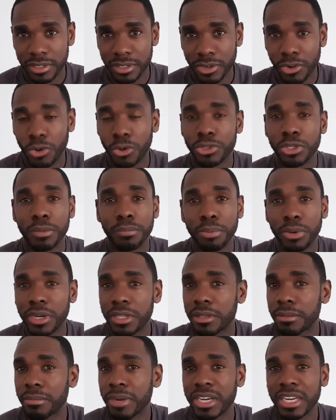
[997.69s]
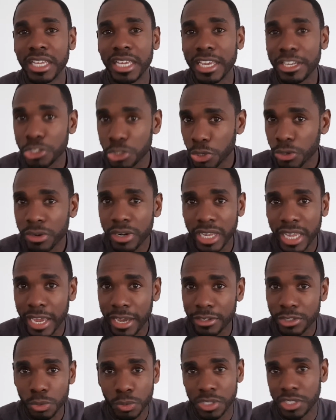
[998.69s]
Or you're putting the money in your
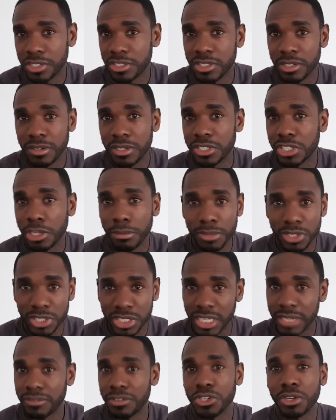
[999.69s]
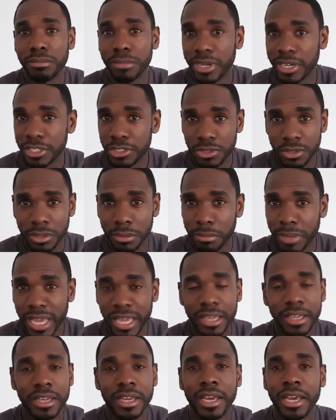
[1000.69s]
account, which is still the same as giving your money to the
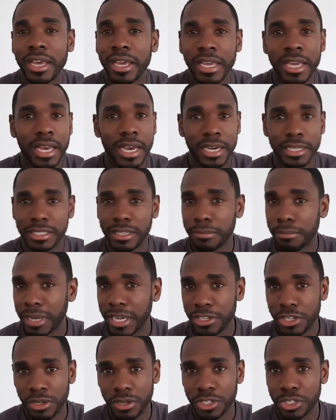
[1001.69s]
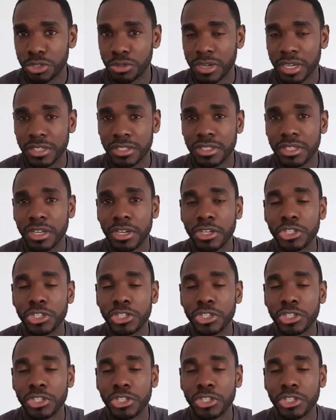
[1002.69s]
bank, and they're paying you interest.